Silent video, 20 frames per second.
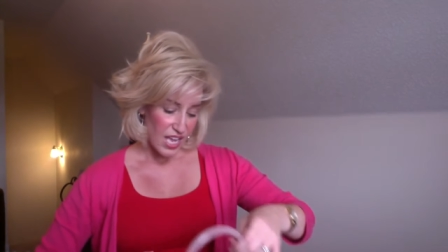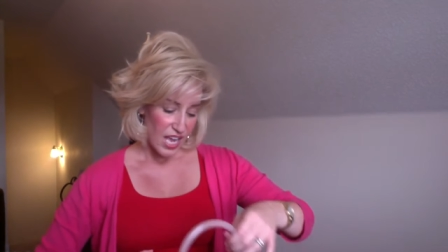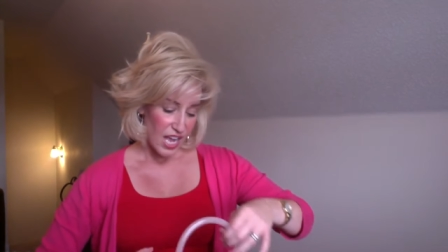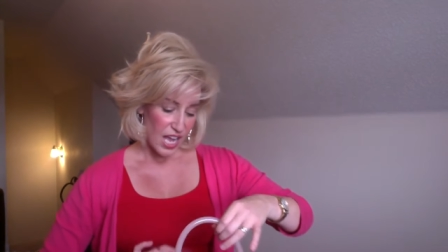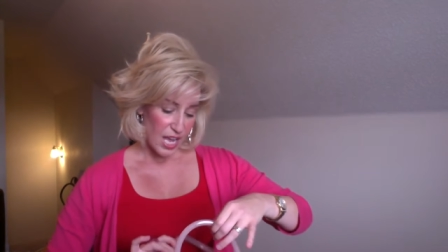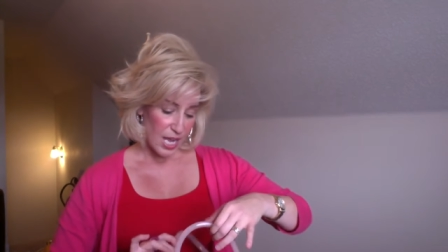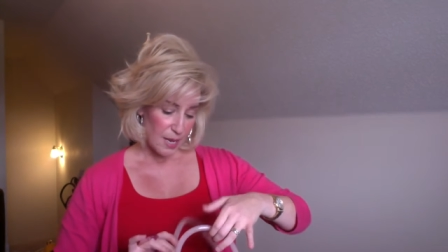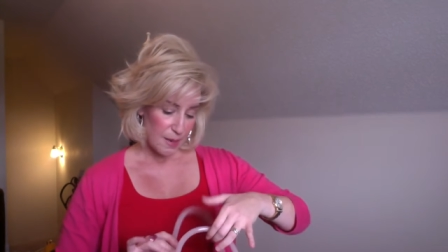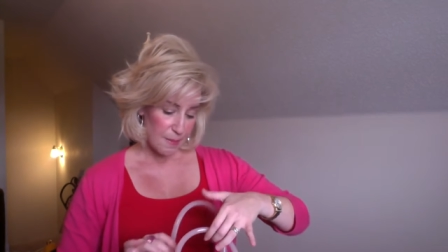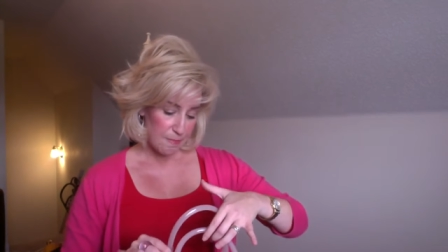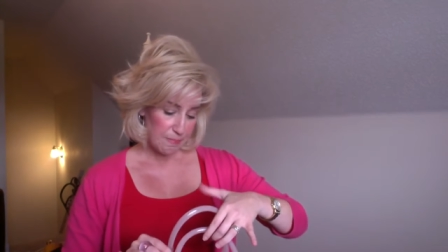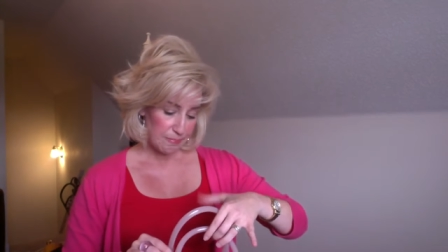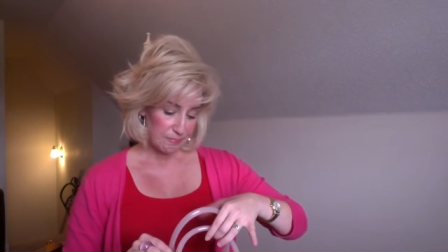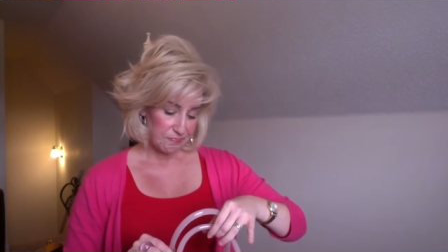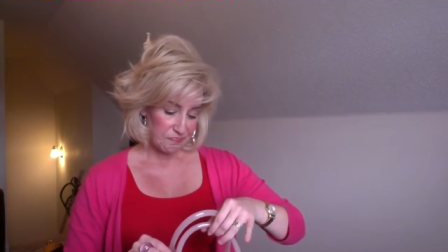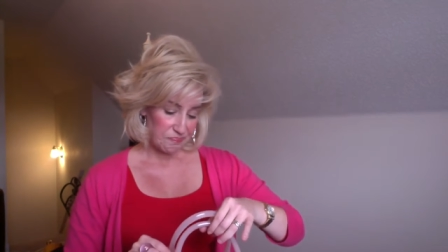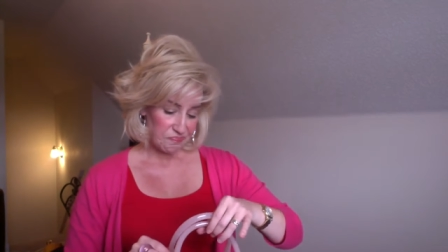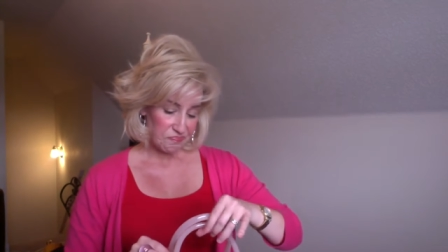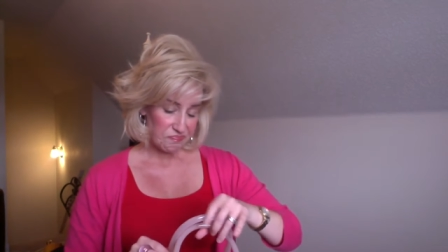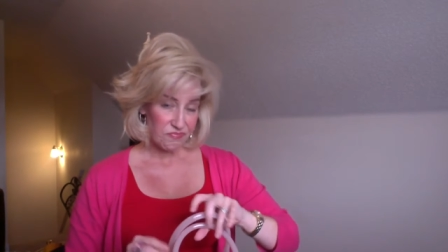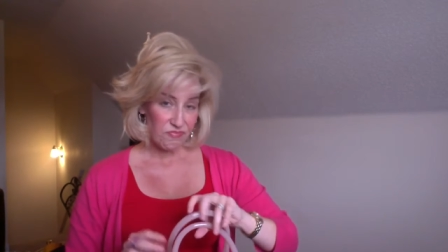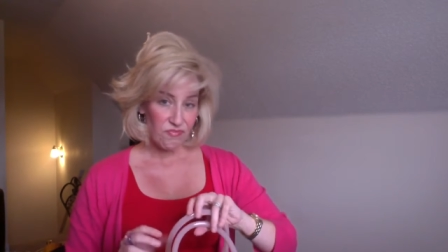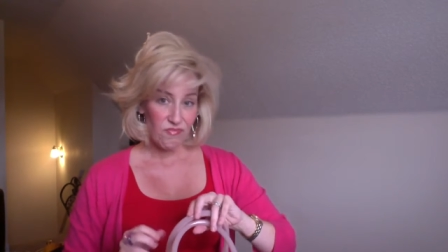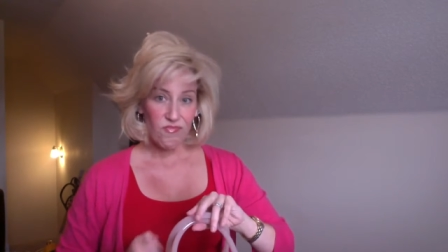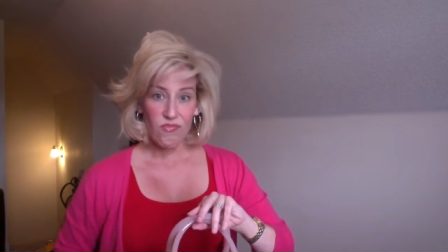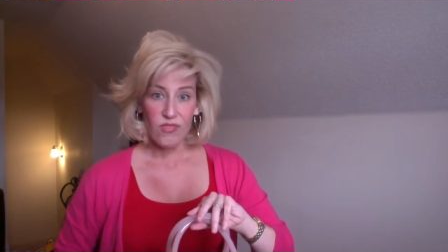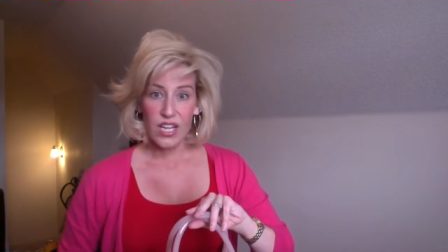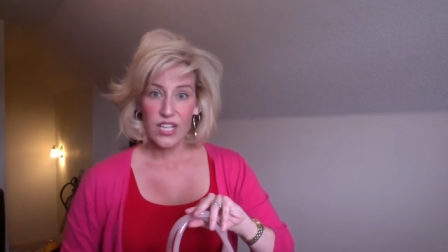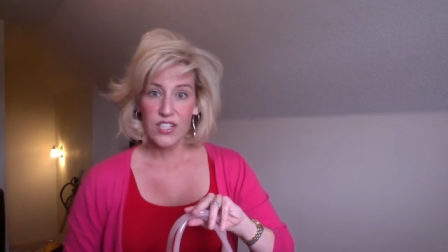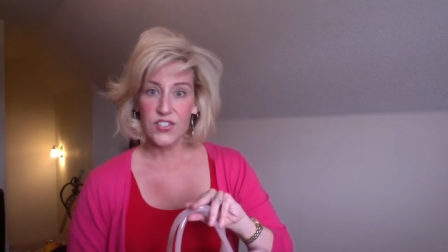Um,
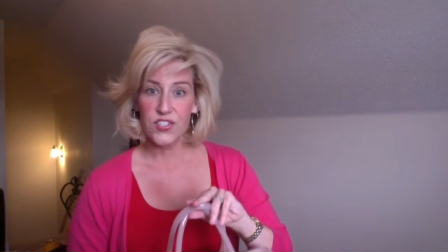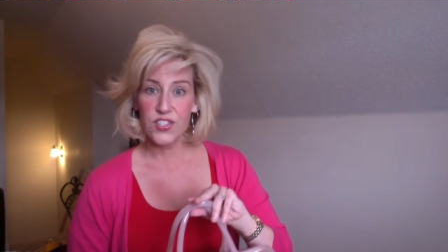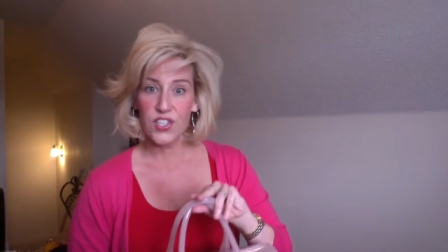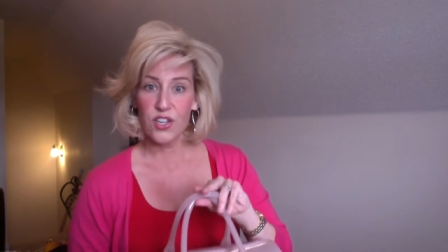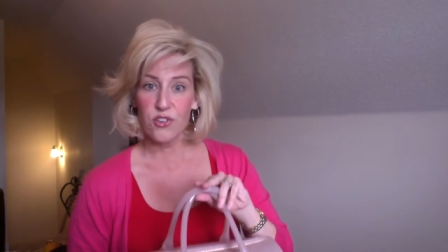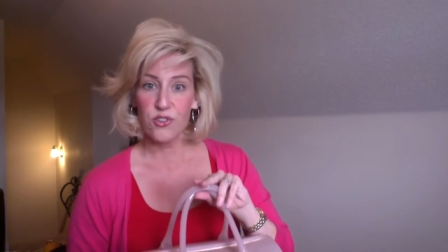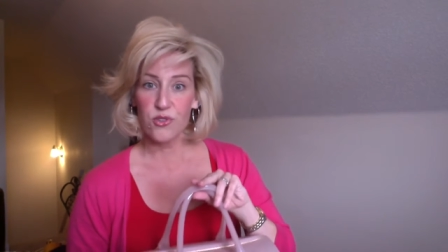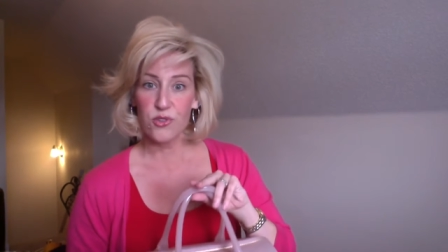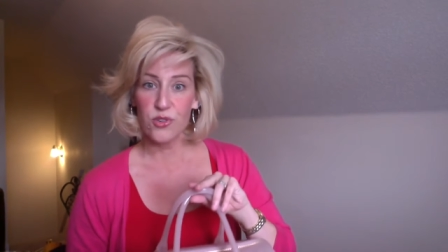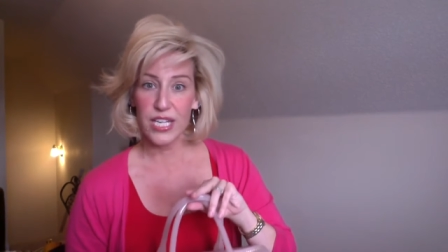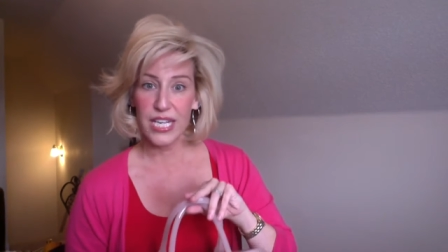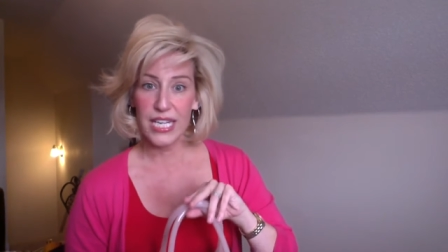so